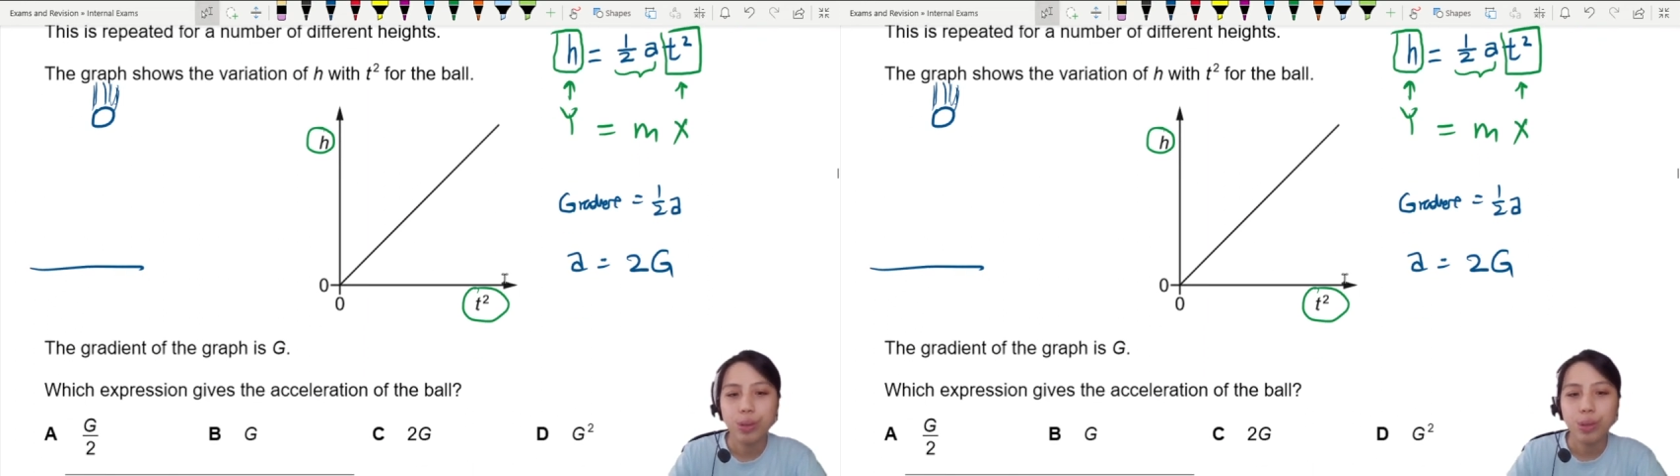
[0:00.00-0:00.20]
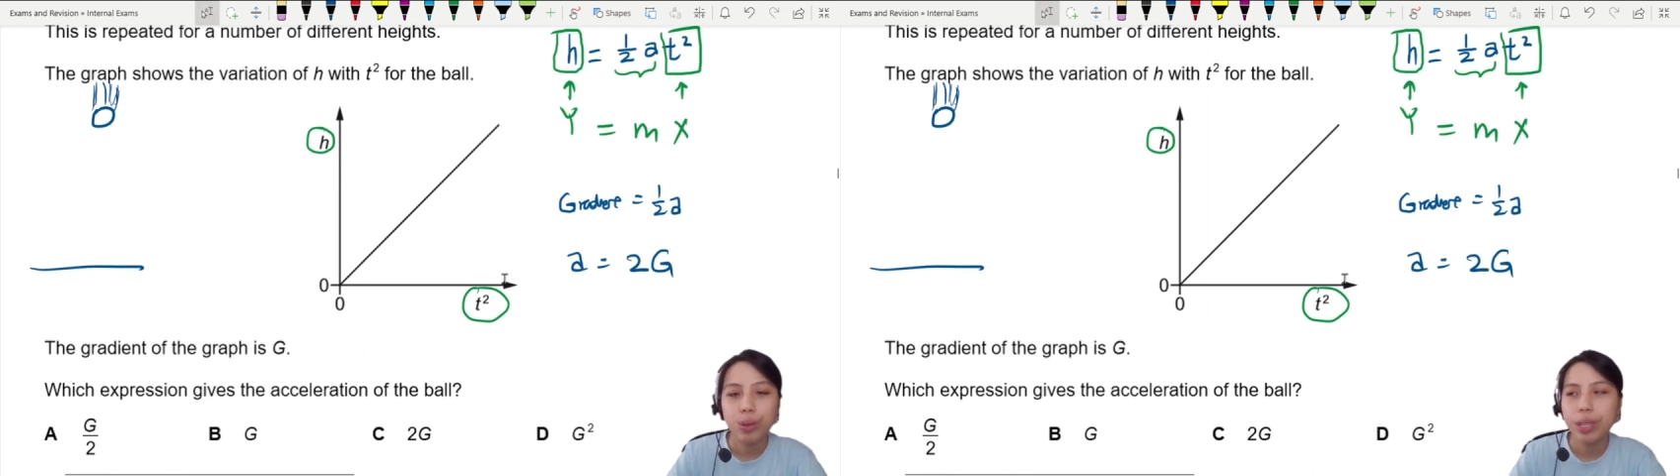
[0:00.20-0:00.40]

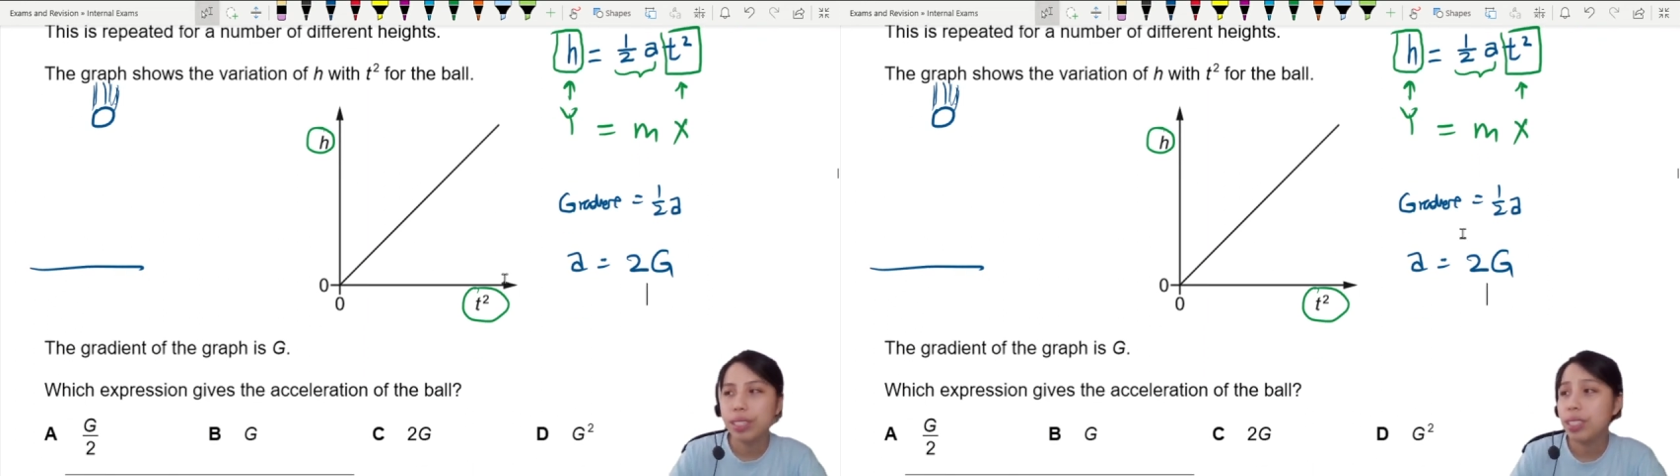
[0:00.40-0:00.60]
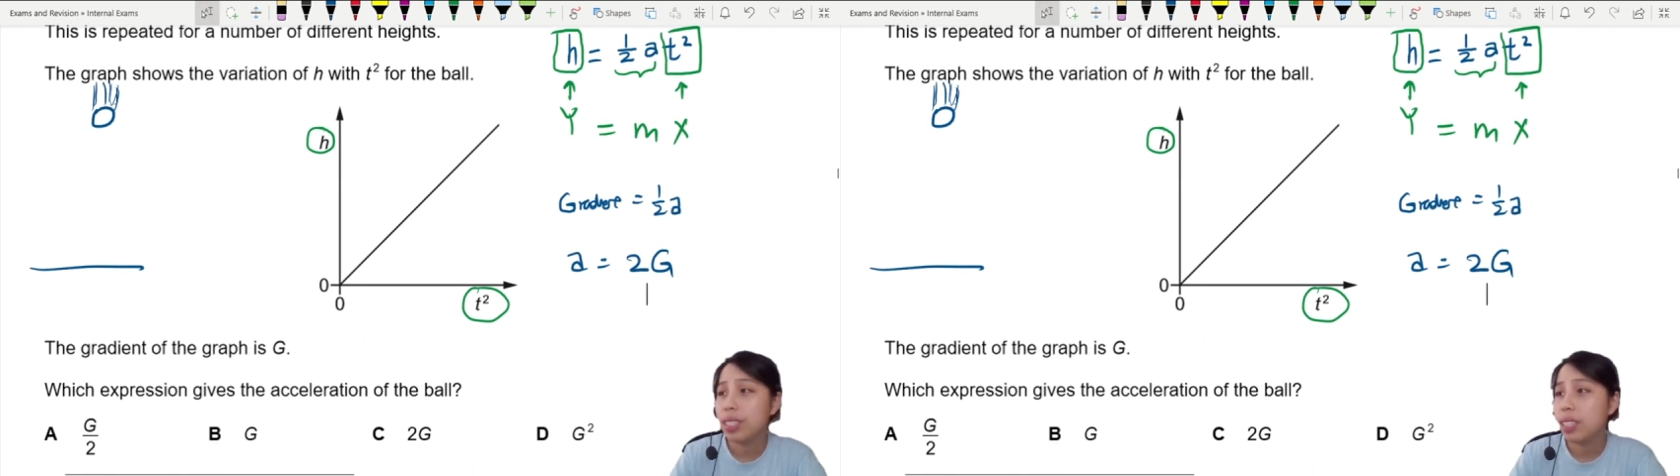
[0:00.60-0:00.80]
go look
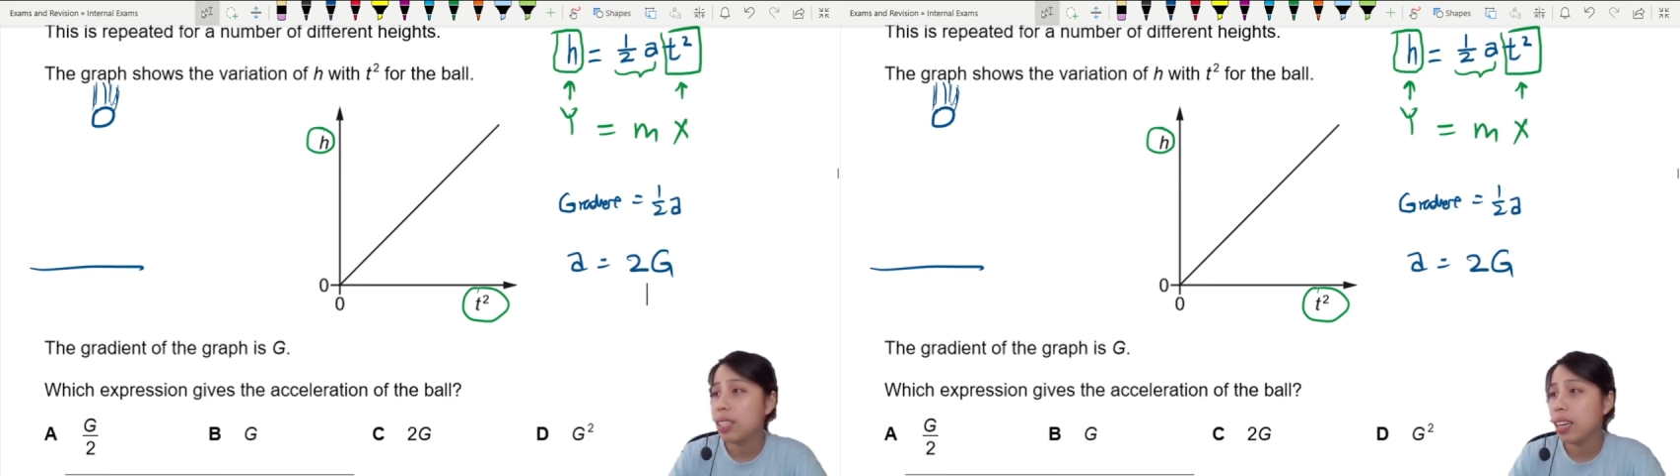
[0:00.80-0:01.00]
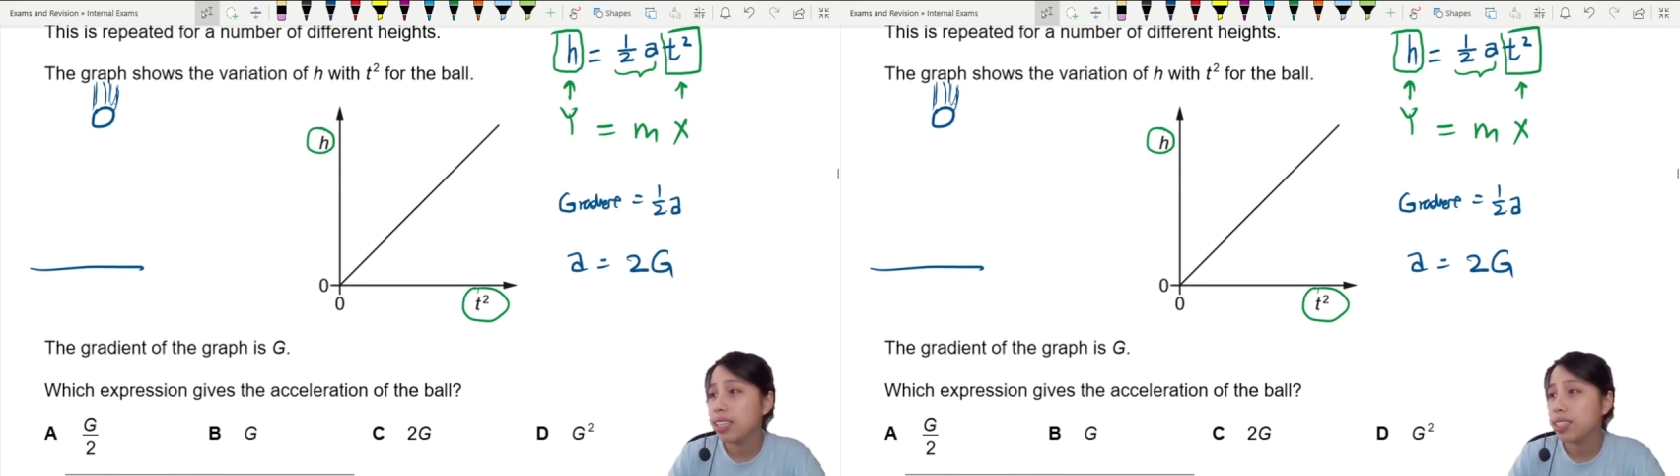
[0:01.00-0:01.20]
and see
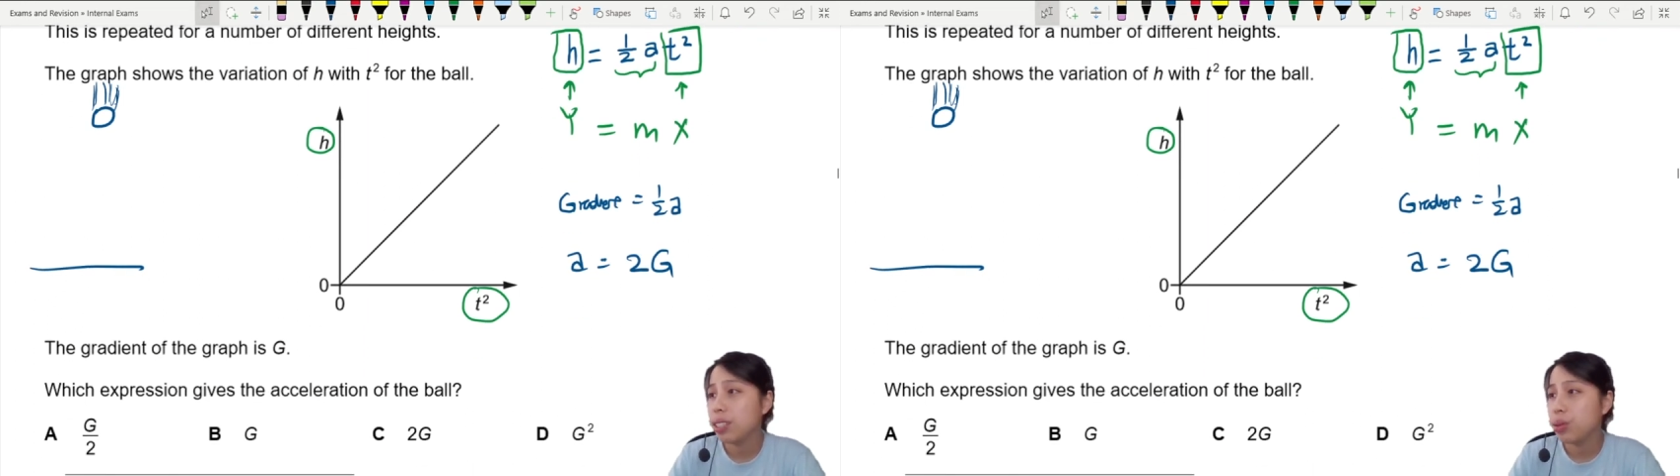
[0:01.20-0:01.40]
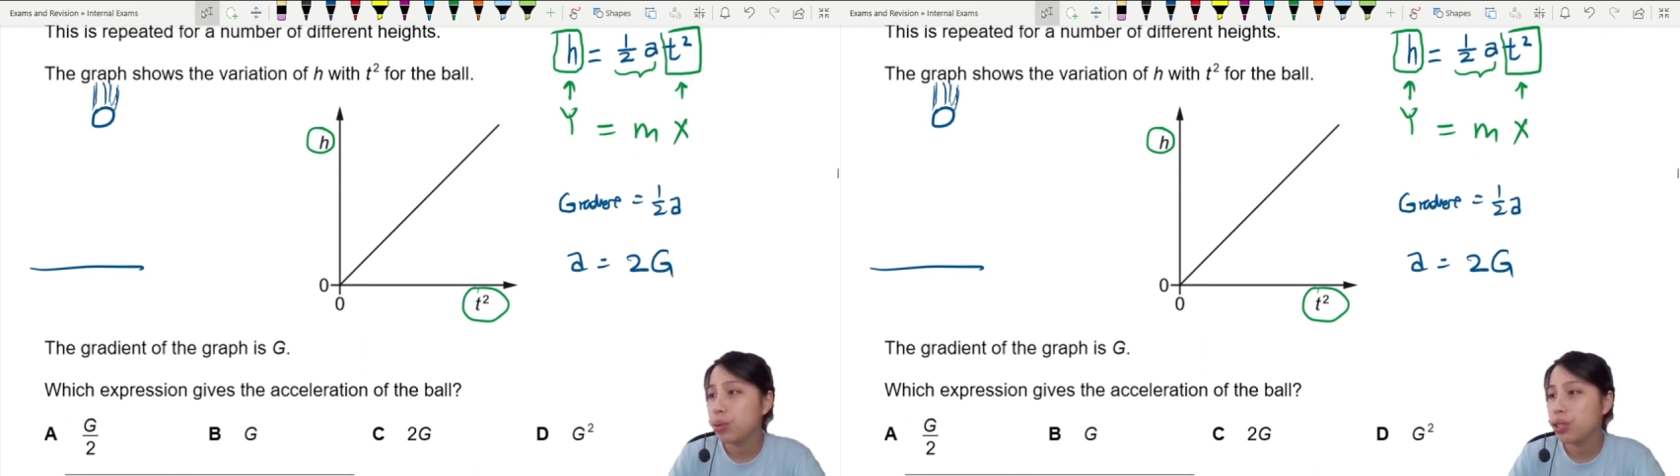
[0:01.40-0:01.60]
the
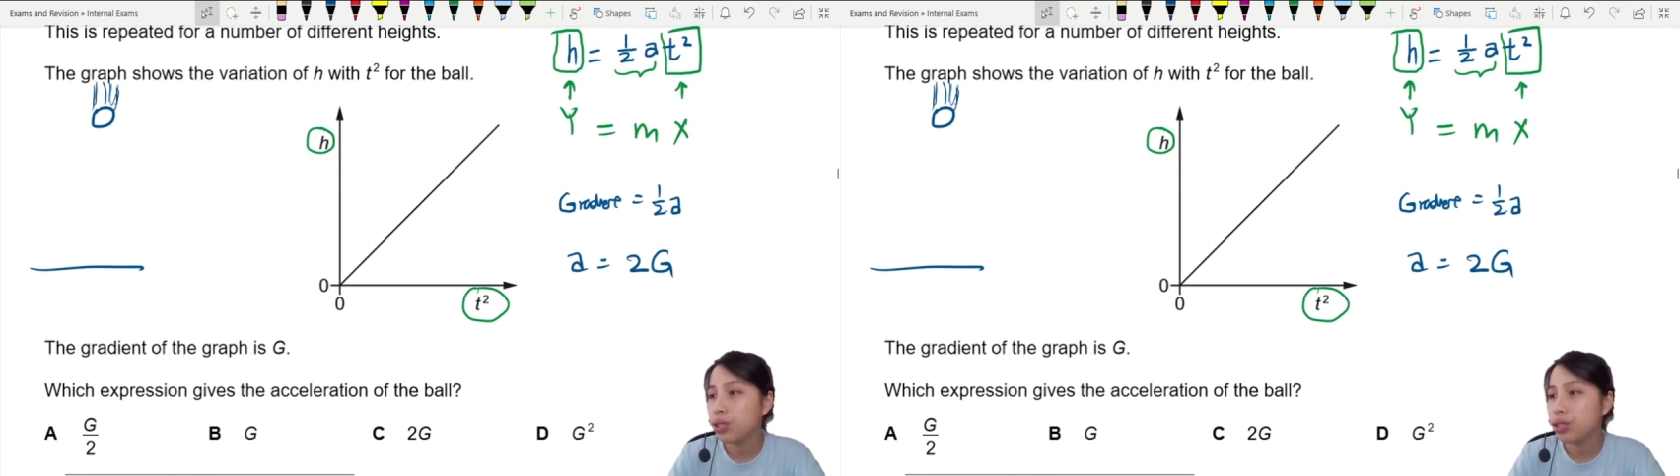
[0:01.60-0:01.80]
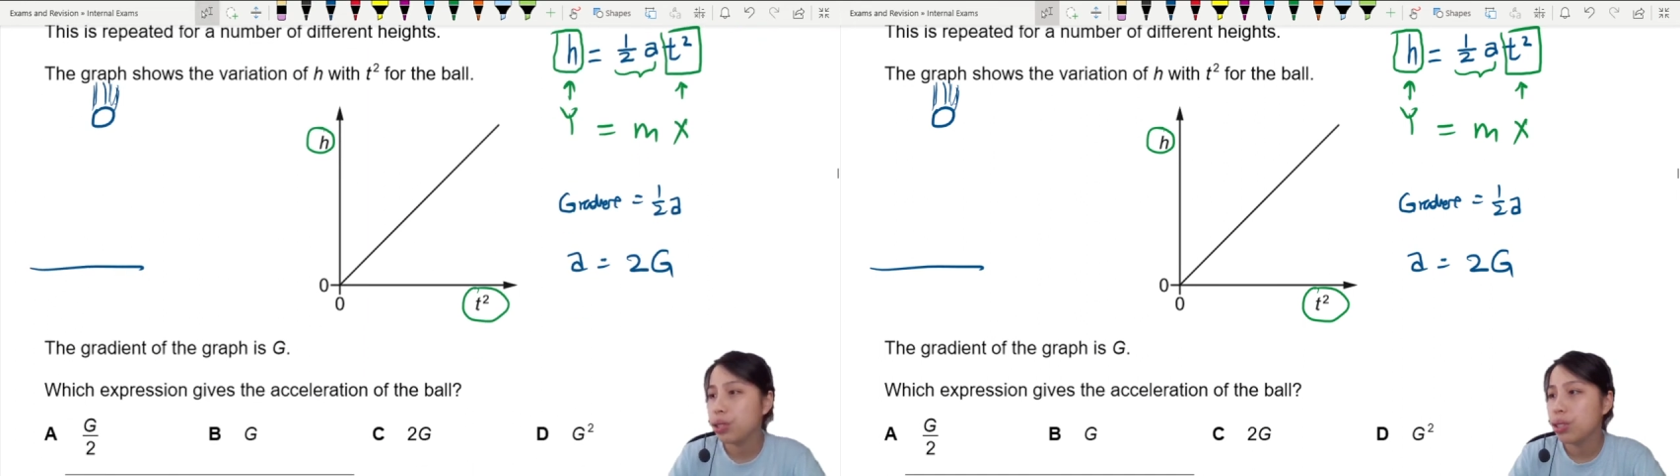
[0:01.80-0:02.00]
answer
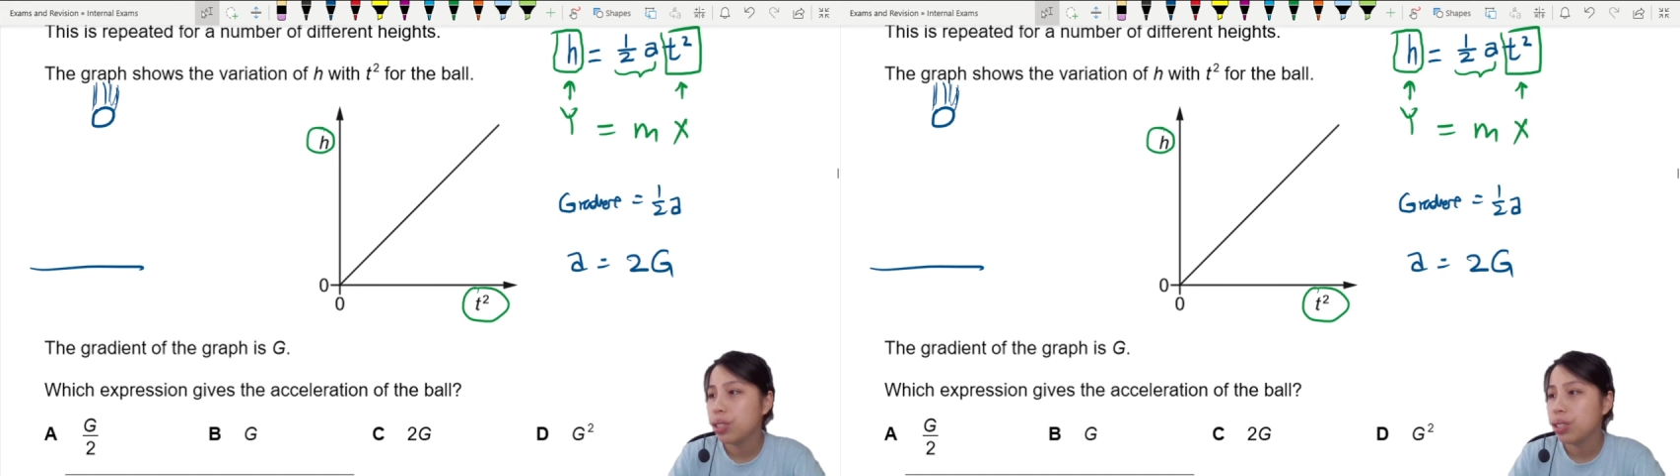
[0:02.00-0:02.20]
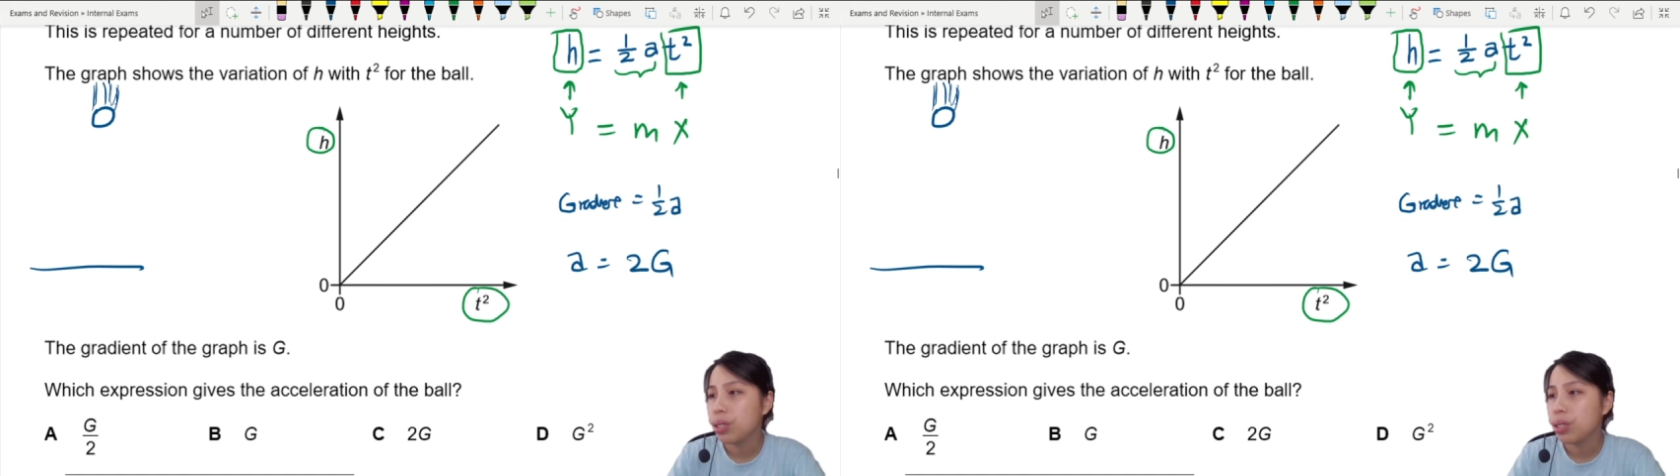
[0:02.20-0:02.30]
2g.